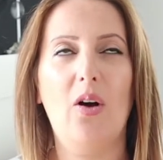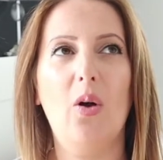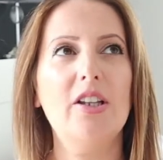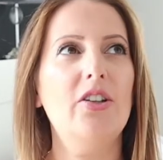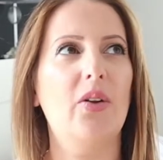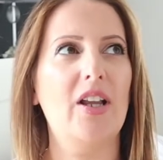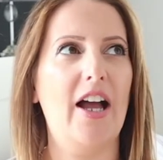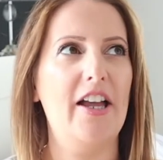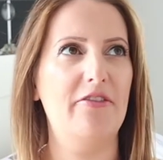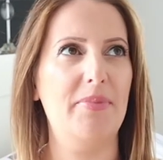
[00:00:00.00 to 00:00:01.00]
All in all,
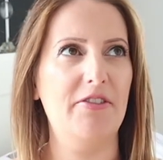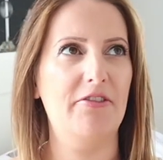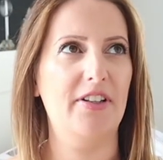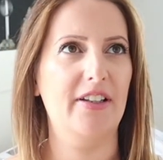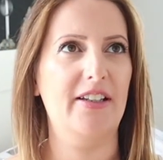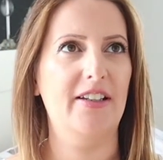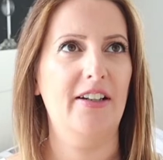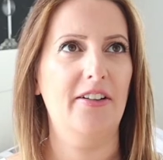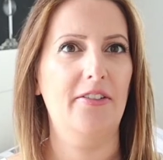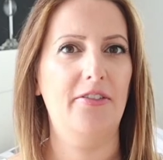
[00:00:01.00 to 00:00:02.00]
I have been
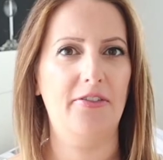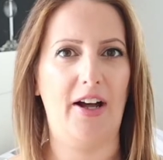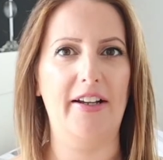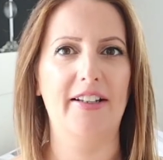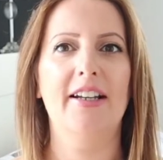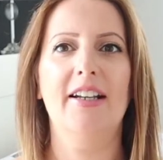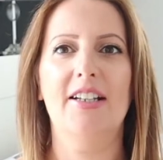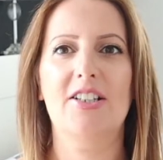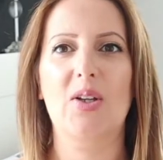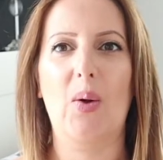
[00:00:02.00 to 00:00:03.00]
feeling fine.
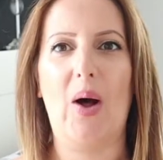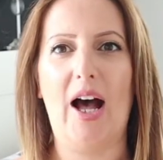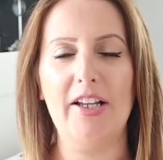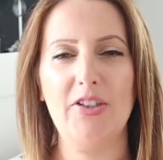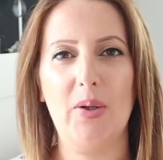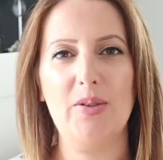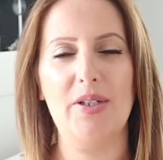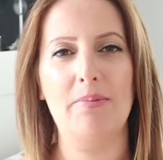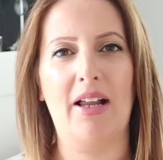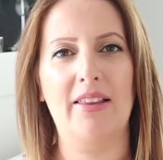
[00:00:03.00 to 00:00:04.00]
So I told you
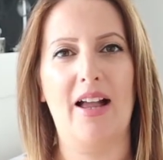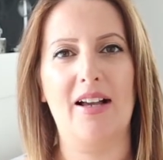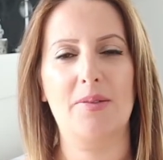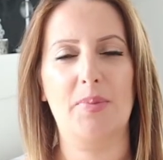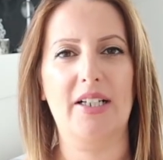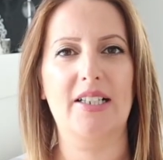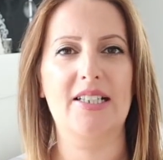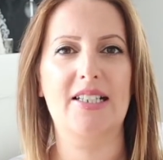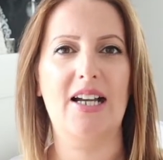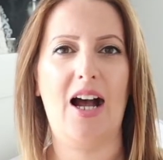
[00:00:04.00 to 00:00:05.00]
in my last
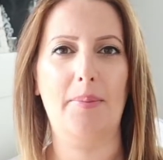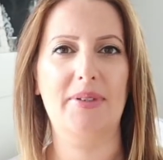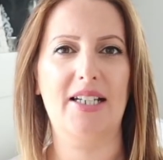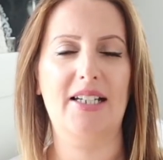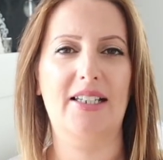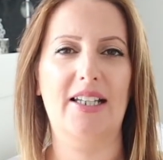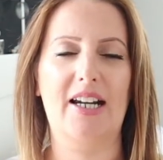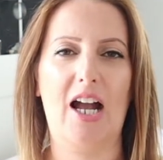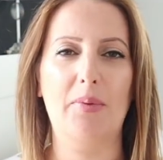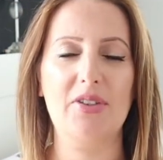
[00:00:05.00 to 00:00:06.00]
pregnancy update
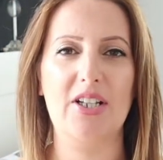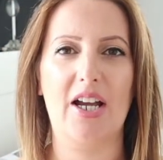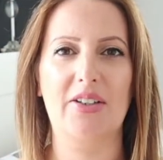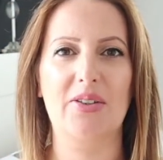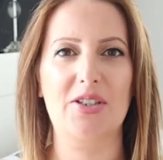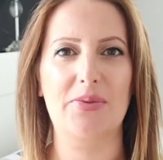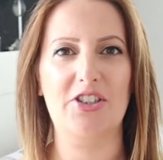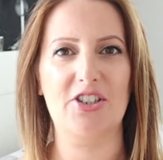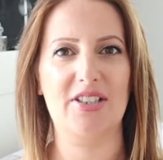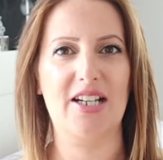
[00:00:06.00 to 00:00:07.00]
that I was diagnosed
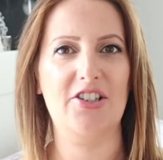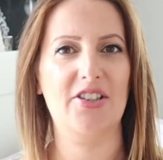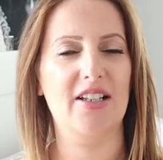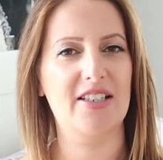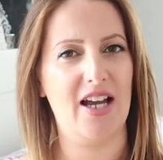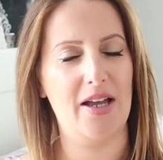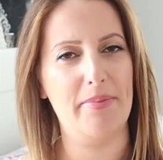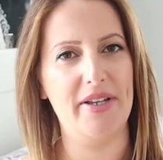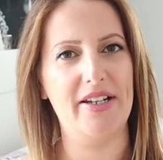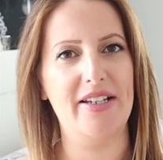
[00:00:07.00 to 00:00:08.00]
with gestational
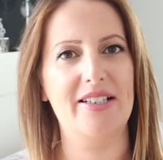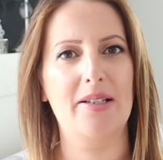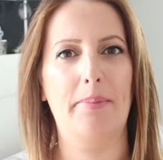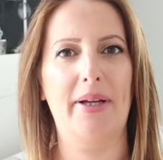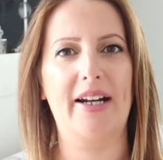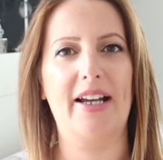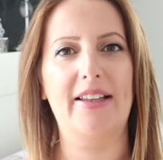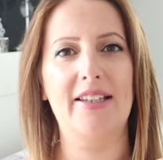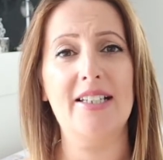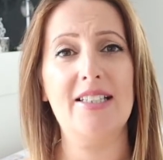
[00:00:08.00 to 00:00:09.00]
diabetes, but
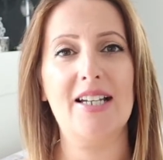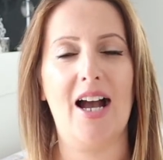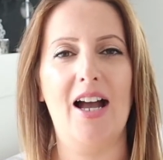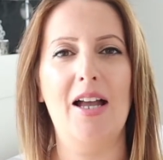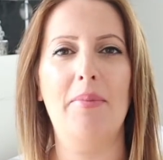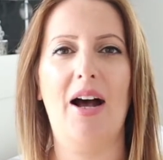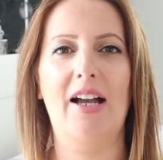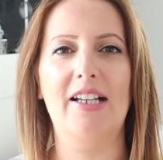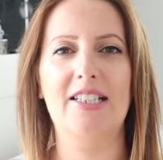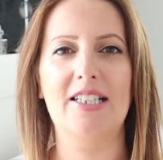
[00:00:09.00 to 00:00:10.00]
at that time
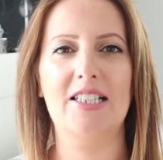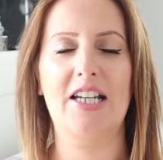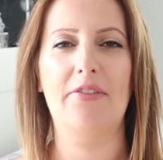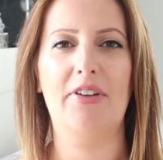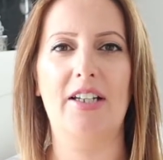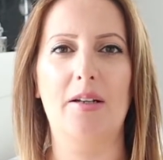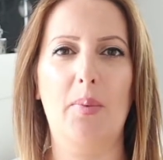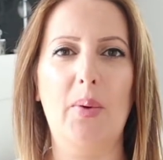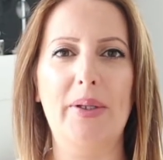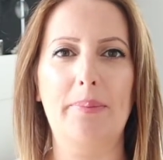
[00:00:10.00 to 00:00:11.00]
I didn't have any
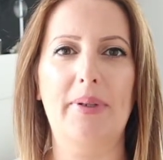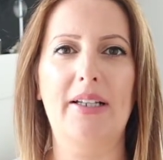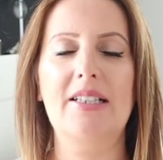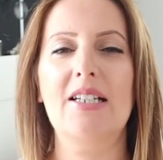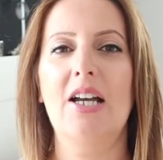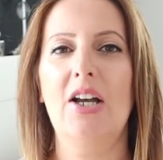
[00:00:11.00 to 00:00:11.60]
appointment